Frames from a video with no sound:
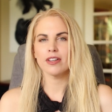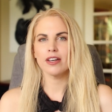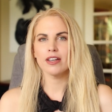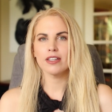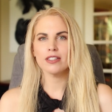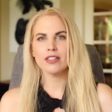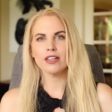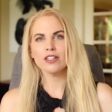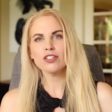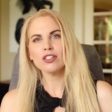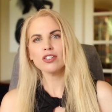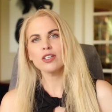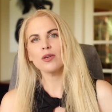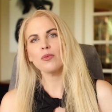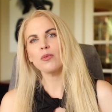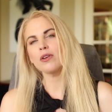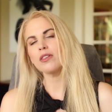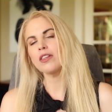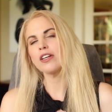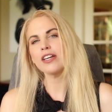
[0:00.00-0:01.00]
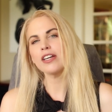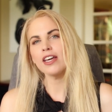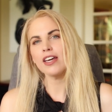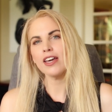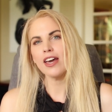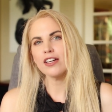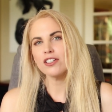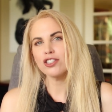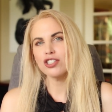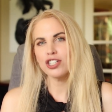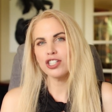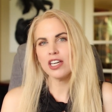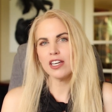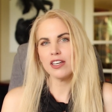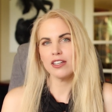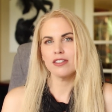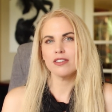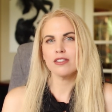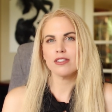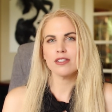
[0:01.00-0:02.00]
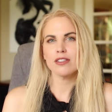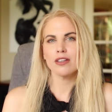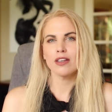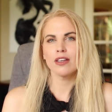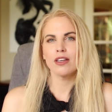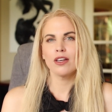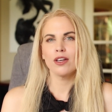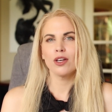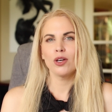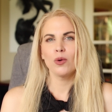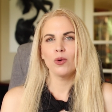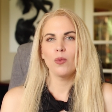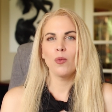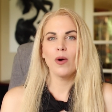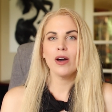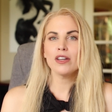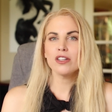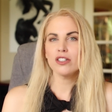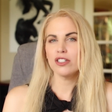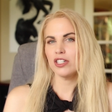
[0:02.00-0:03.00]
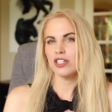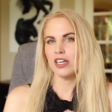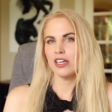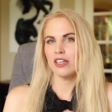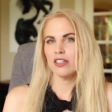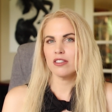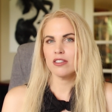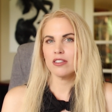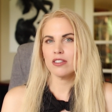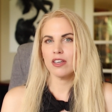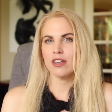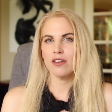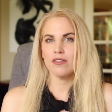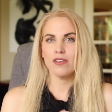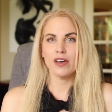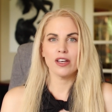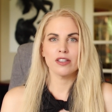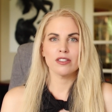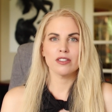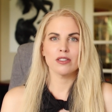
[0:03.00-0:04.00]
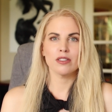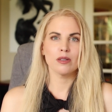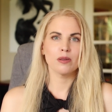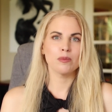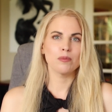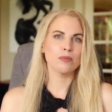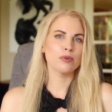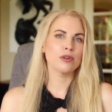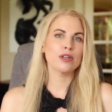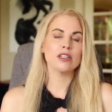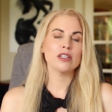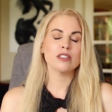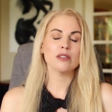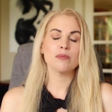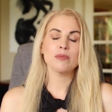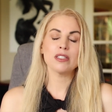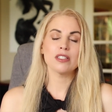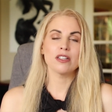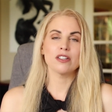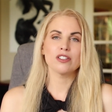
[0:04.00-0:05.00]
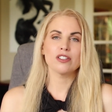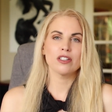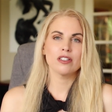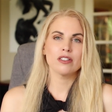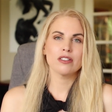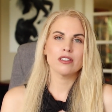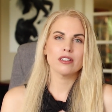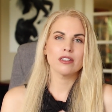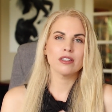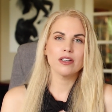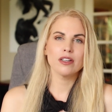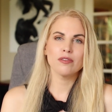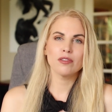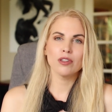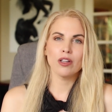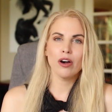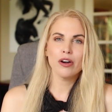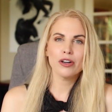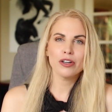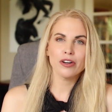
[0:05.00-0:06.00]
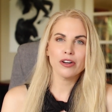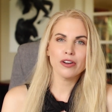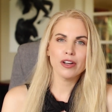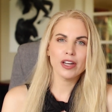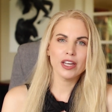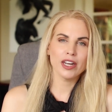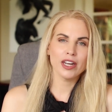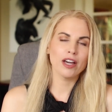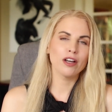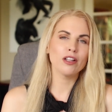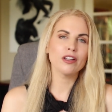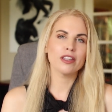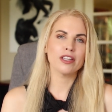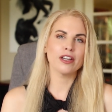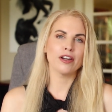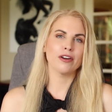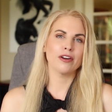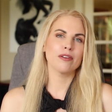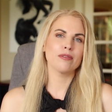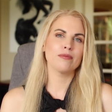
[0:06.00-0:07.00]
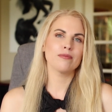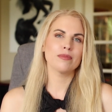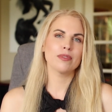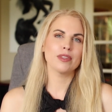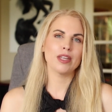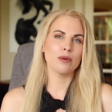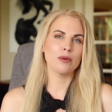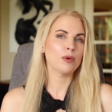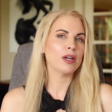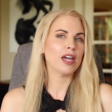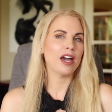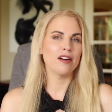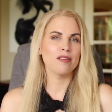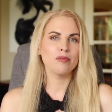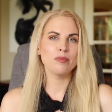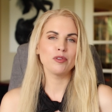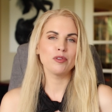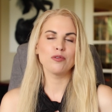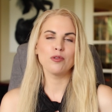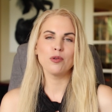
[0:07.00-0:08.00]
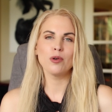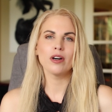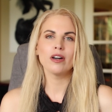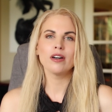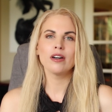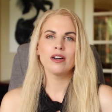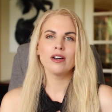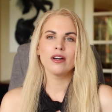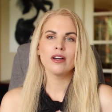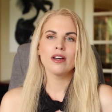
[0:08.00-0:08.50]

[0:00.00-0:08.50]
Essentially, we're looking at genes. What genes give us the predisposition to live longer and healthier than we have before?